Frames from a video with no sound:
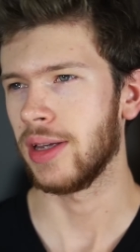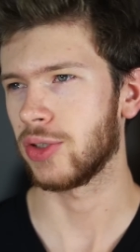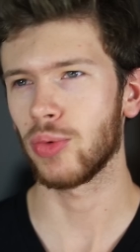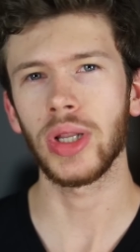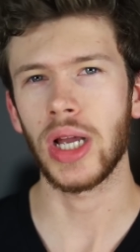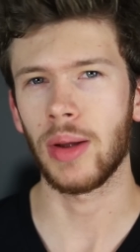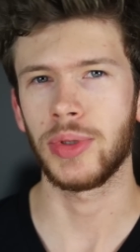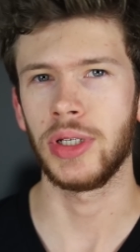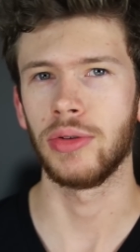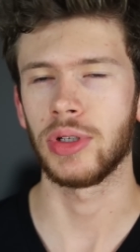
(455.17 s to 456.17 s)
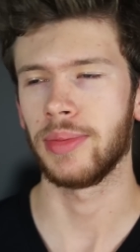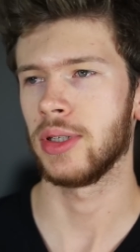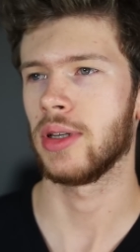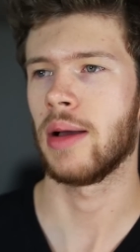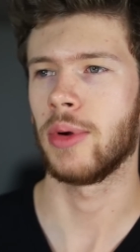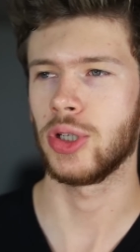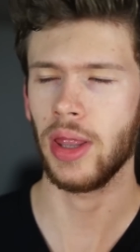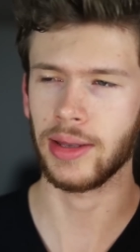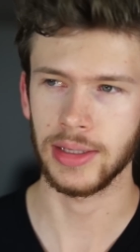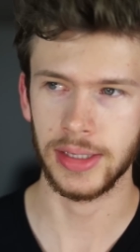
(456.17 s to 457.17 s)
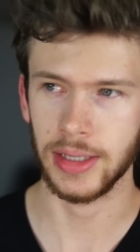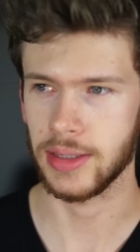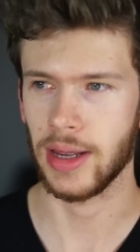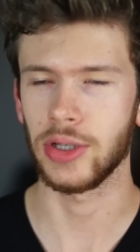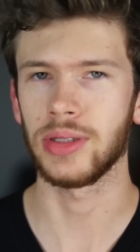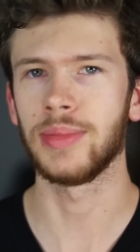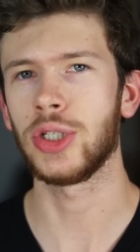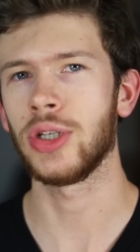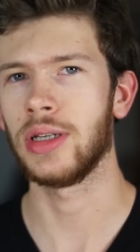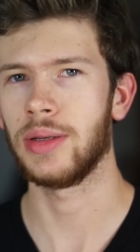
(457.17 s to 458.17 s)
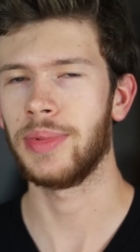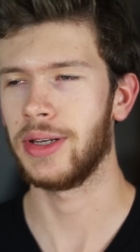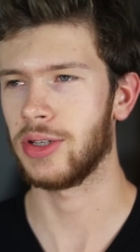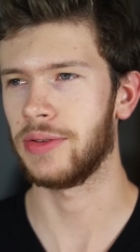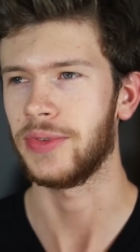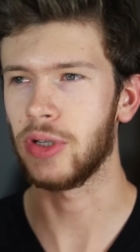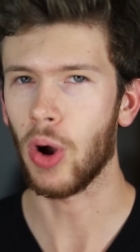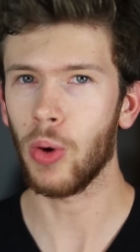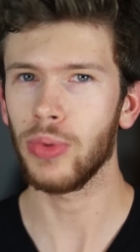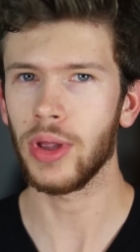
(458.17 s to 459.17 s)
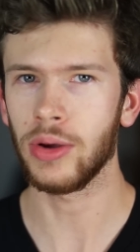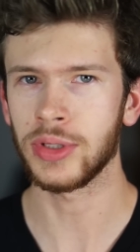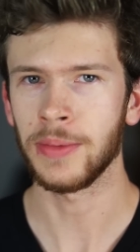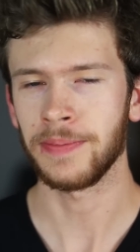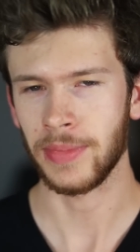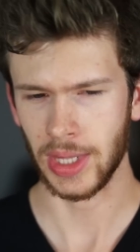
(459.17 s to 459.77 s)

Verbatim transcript: It's really up to you. It depends on how much you like the scents that I just mentioned. It depends on if you own those.